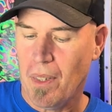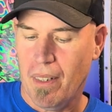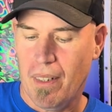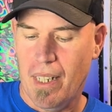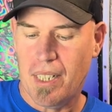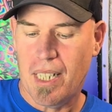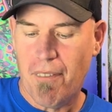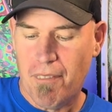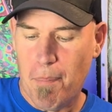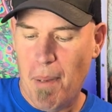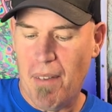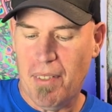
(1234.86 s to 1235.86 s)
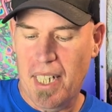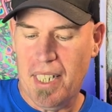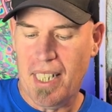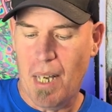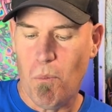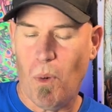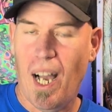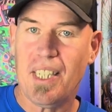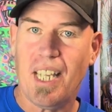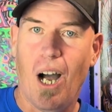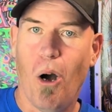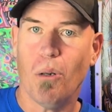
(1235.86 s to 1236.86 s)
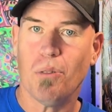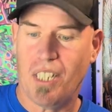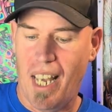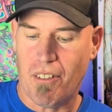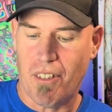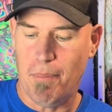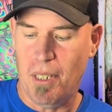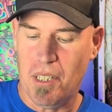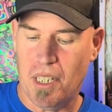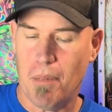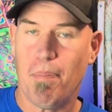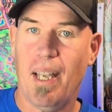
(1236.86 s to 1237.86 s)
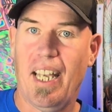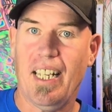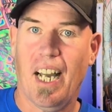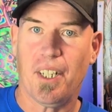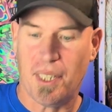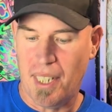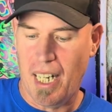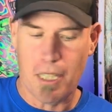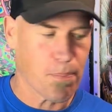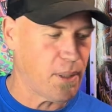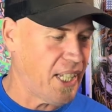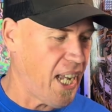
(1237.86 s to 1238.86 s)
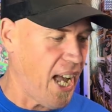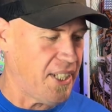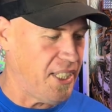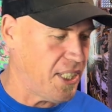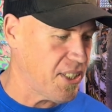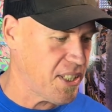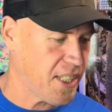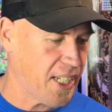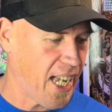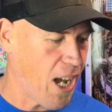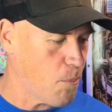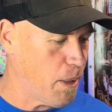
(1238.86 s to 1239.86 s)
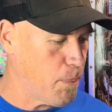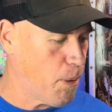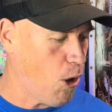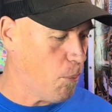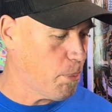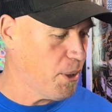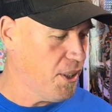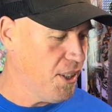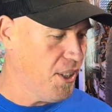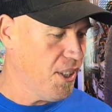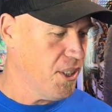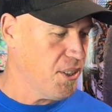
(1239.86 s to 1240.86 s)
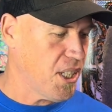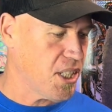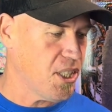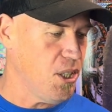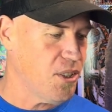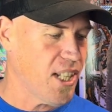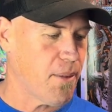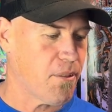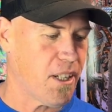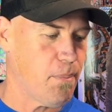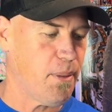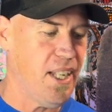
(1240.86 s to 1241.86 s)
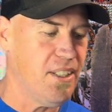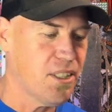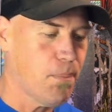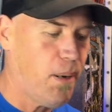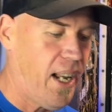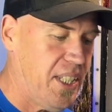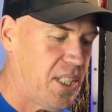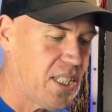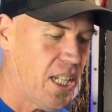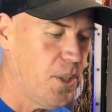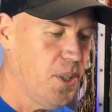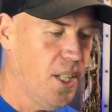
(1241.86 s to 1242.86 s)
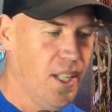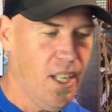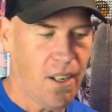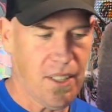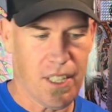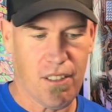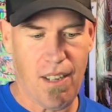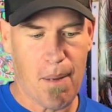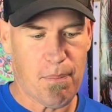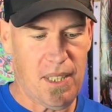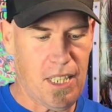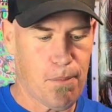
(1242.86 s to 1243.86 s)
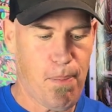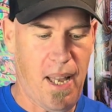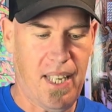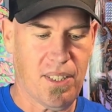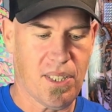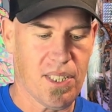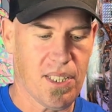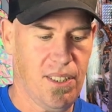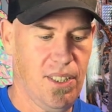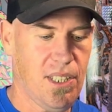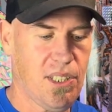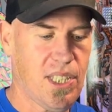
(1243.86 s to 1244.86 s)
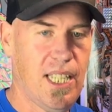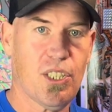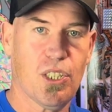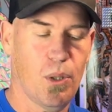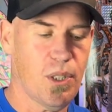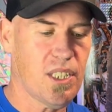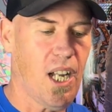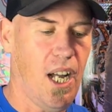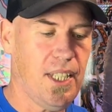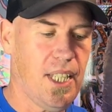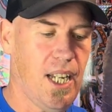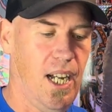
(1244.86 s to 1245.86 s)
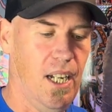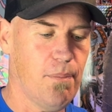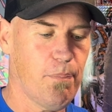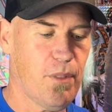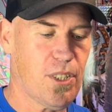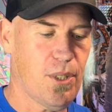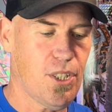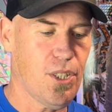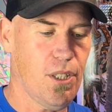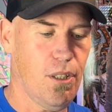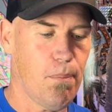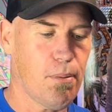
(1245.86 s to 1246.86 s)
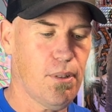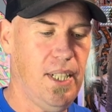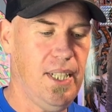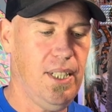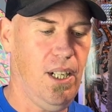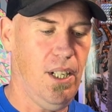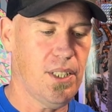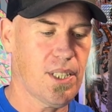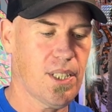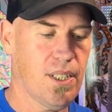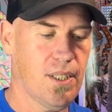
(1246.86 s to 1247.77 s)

It's left a bit of an indent where that old deck grip used to be, and I think that's pretty handy because it's going to help me pop this new deck grip into place. So I'm going to grab these bits. You can see it's sort of die cut, so it should look pretty nice.